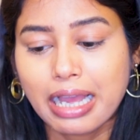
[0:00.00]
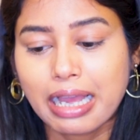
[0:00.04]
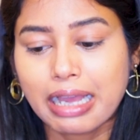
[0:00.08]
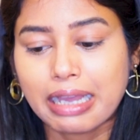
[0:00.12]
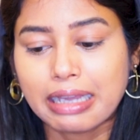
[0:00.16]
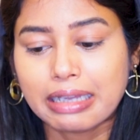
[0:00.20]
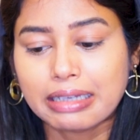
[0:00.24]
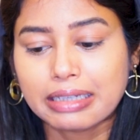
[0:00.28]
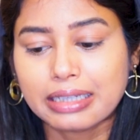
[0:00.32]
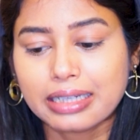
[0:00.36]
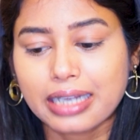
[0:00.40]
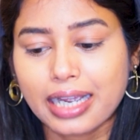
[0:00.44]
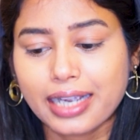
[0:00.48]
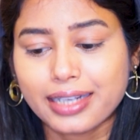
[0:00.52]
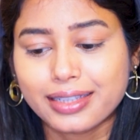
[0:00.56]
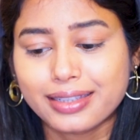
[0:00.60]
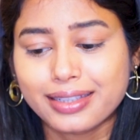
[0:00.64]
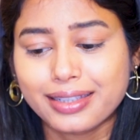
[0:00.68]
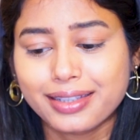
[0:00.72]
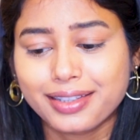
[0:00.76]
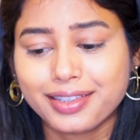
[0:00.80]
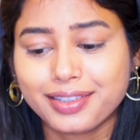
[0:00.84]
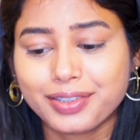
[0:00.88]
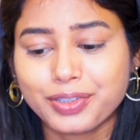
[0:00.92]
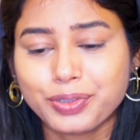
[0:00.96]
And I
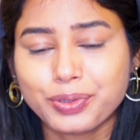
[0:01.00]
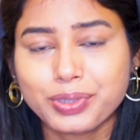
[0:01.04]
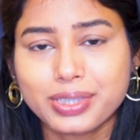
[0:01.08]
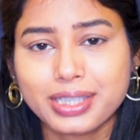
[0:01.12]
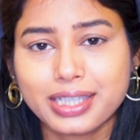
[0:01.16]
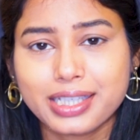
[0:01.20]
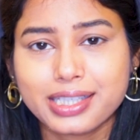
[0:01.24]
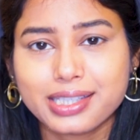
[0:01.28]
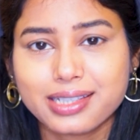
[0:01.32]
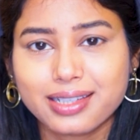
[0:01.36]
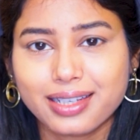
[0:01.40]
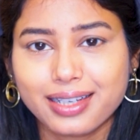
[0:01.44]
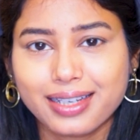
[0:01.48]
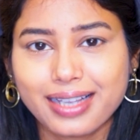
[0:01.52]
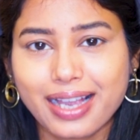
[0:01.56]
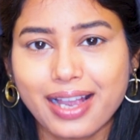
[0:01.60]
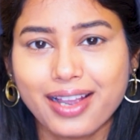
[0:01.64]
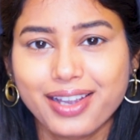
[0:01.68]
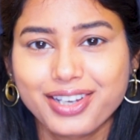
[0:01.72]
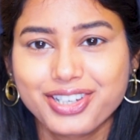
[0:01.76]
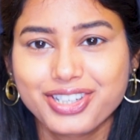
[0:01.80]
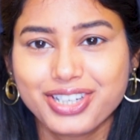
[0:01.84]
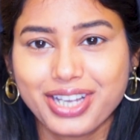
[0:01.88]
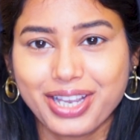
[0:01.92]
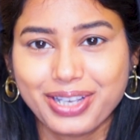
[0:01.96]
think using a stick
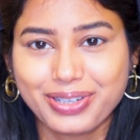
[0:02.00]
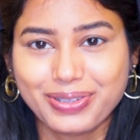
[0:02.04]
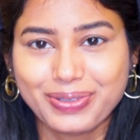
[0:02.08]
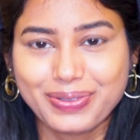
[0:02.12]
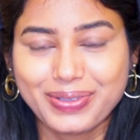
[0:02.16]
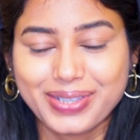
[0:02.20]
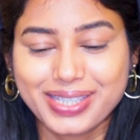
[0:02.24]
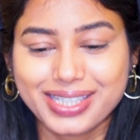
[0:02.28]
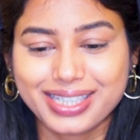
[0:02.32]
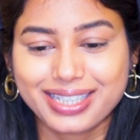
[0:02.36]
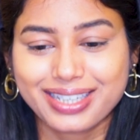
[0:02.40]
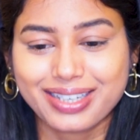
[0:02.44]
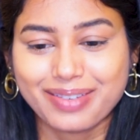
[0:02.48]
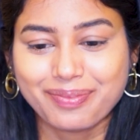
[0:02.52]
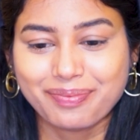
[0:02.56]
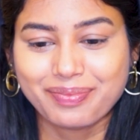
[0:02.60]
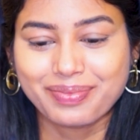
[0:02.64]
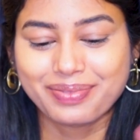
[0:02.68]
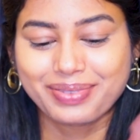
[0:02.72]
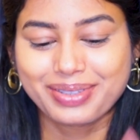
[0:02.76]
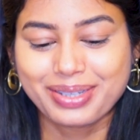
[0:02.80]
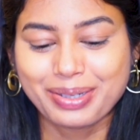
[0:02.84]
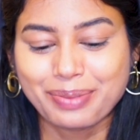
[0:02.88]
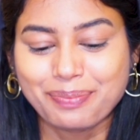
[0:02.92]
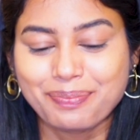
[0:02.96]
eyeshadow is
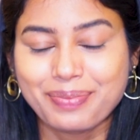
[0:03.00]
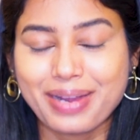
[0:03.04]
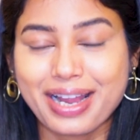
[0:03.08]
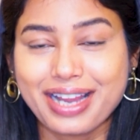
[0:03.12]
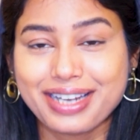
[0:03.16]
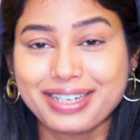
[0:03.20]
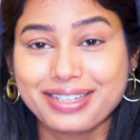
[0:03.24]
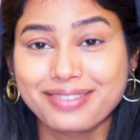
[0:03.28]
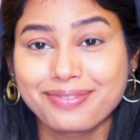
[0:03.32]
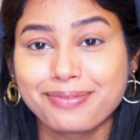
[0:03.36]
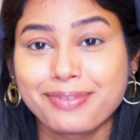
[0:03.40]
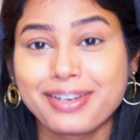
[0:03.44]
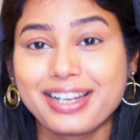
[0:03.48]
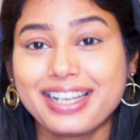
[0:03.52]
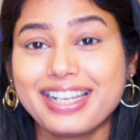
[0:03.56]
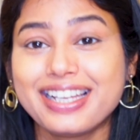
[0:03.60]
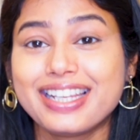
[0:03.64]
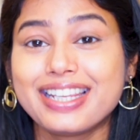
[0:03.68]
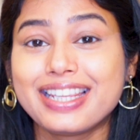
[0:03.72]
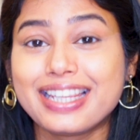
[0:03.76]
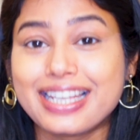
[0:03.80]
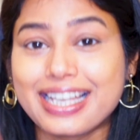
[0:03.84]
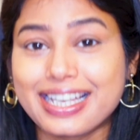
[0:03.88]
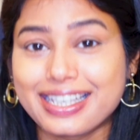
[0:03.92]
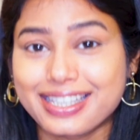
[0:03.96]

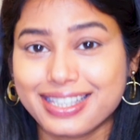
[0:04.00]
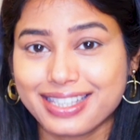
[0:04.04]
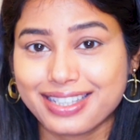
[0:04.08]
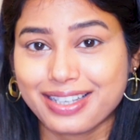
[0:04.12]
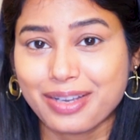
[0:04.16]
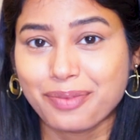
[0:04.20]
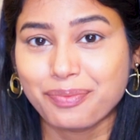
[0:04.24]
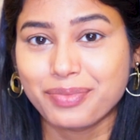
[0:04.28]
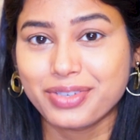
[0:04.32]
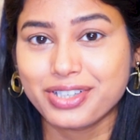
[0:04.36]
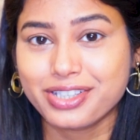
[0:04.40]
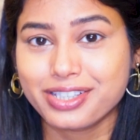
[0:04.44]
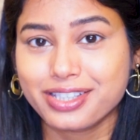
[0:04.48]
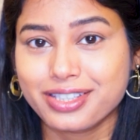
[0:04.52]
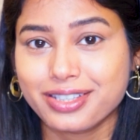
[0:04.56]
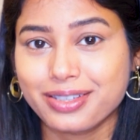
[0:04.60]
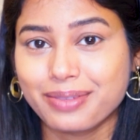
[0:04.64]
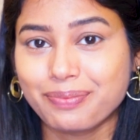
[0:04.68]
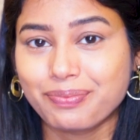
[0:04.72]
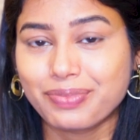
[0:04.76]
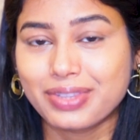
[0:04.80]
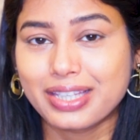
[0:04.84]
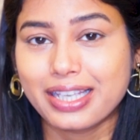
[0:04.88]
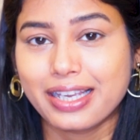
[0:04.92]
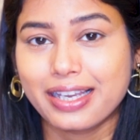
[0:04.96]
comparatively less
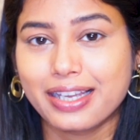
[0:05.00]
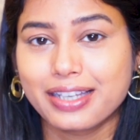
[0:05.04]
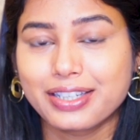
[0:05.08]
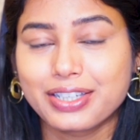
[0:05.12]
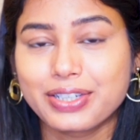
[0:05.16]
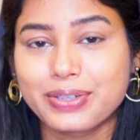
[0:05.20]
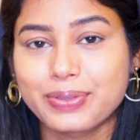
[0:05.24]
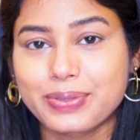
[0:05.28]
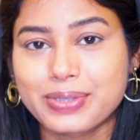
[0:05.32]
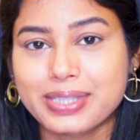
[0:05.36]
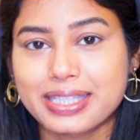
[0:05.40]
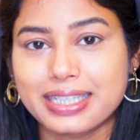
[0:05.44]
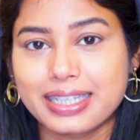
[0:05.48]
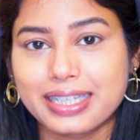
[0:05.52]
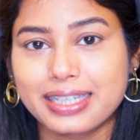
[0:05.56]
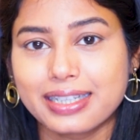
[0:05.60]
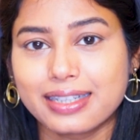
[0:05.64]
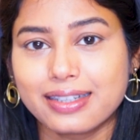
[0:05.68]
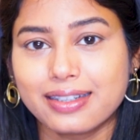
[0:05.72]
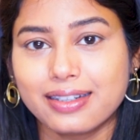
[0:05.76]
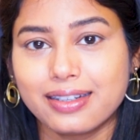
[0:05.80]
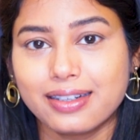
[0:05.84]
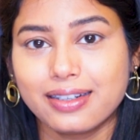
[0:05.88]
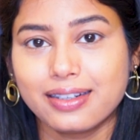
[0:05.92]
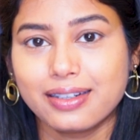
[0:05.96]
cumbersome than using
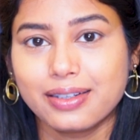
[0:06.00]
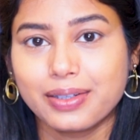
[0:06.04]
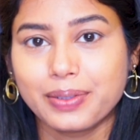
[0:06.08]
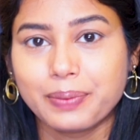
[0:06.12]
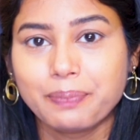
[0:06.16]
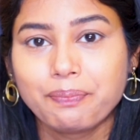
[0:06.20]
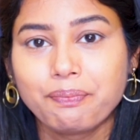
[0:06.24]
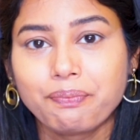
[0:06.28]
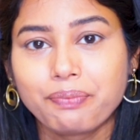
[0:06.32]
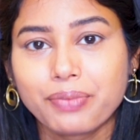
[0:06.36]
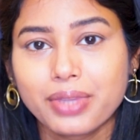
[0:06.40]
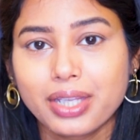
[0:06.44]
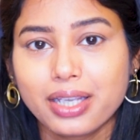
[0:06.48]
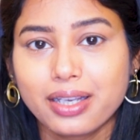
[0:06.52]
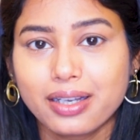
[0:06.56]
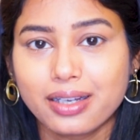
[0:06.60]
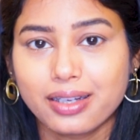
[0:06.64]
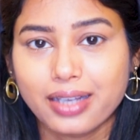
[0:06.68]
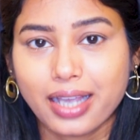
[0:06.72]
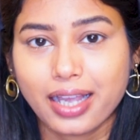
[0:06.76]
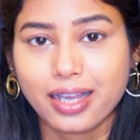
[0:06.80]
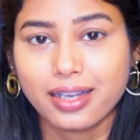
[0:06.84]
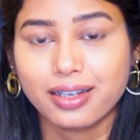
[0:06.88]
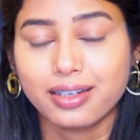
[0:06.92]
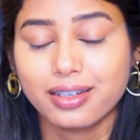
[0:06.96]
an
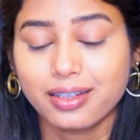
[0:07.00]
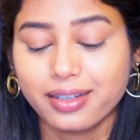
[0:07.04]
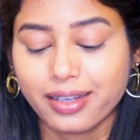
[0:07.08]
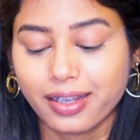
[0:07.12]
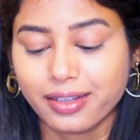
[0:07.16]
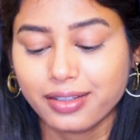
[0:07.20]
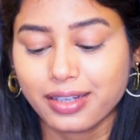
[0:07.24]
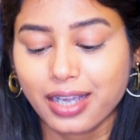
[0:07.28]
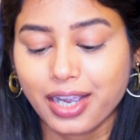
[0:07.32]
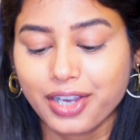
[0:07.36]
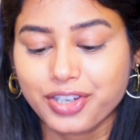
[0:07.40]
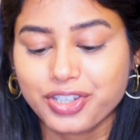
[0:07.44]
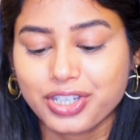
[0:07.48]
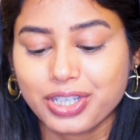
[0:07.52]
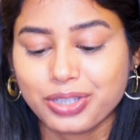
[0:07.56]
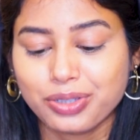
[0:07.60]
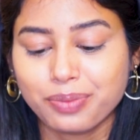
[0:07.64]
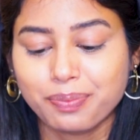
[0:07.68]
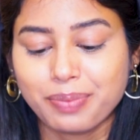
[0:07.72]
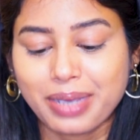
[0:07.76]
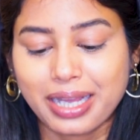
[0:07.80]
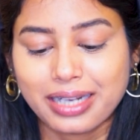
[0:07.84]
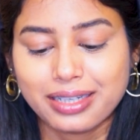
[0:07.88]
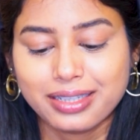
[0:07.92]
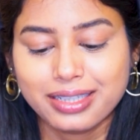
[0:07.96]

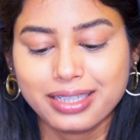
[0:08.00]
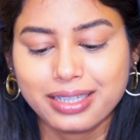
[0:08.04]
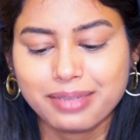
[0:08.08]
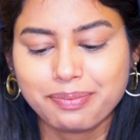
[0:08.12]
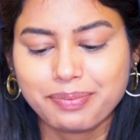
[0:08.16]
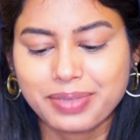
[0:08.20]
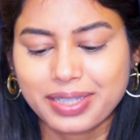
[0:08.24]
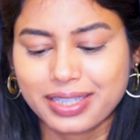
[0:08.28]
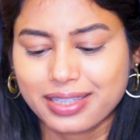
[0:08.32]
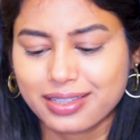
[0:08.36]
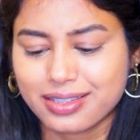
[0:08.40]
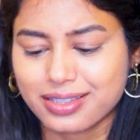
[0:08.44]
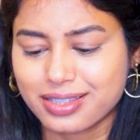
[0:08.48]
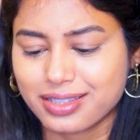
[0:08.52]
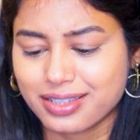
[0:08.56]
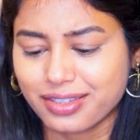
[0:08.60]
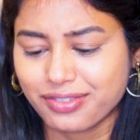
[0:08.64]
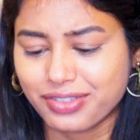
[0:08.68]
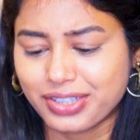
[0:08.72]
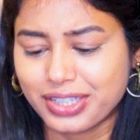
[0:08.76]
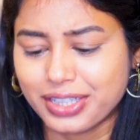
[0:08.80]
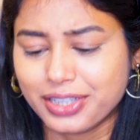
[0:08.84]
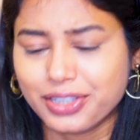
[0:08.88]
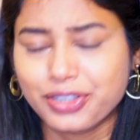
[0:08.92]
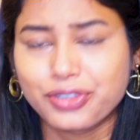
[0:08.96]
eyeshadow palette, because
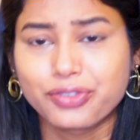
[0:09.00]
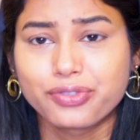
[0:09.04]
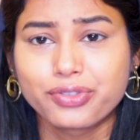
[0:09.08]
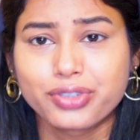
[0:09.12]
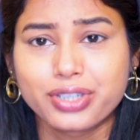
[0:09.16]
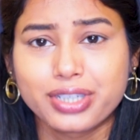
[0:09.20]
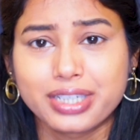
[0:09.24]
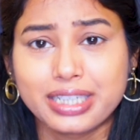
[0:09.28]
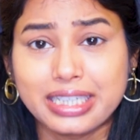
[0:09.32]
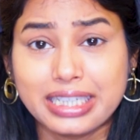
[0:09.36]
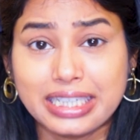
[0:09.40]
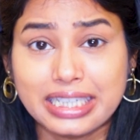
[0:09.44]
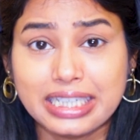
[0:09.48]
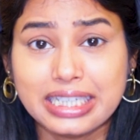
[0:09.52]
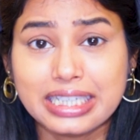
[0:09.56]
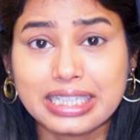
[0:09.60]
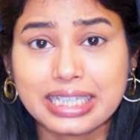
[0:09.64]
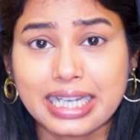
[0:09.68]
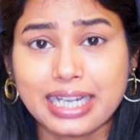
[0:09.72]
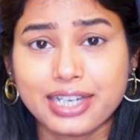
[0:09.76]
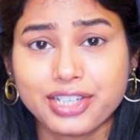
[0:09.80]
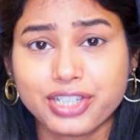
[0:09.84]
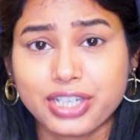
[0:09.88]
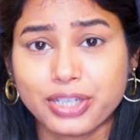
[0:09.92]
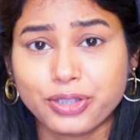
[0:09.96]
definitely you would need
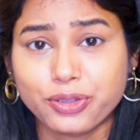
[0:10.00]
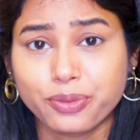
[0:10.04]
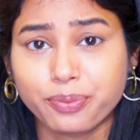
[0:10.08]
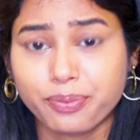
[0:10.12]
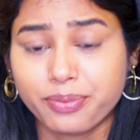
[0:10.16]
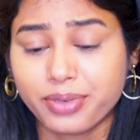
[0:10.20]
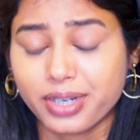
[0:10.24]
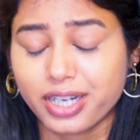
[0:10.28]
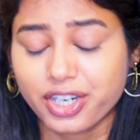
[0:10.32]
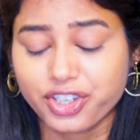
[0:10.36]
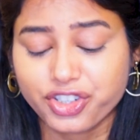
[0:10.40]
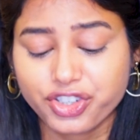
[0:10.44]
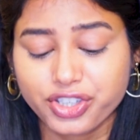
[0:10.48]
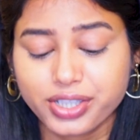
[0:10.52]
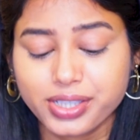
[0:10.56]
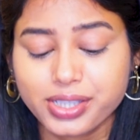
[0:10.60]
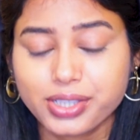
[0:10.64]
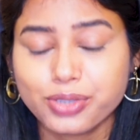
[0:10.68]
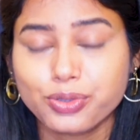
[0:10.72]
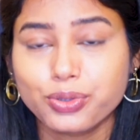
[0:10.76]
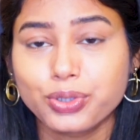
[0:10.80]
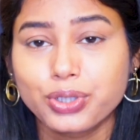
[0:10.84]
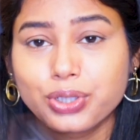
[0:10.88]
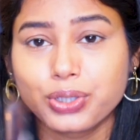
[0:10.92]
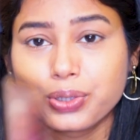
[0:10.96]
eyeshadow
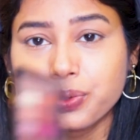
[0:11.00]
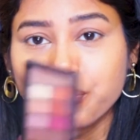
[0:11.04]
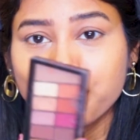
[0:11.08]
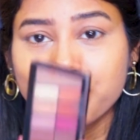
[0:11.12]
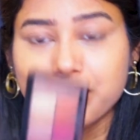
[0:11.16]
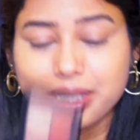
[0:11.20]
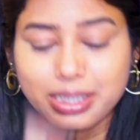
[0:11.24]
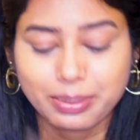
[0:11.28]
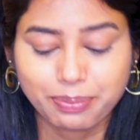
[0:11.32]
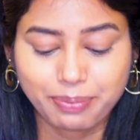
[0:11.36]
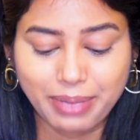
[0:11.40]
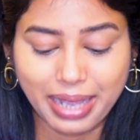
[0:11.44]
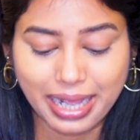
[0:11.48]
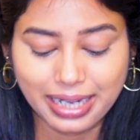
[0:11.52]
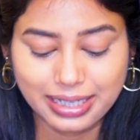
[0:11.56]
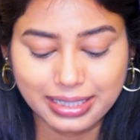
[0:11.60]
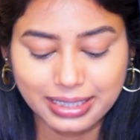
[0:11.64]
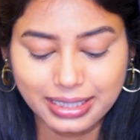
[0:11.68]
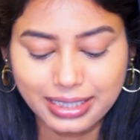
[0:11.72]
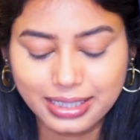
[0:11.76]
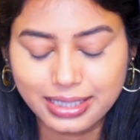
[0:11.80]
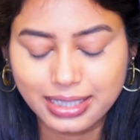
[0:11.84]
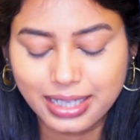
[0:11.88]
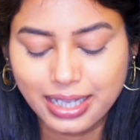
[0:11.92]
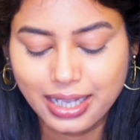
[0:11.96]
brushes to use a
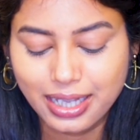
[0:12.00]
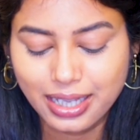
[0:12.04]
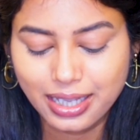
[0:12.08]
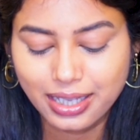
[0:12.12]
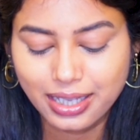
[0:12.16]
palette.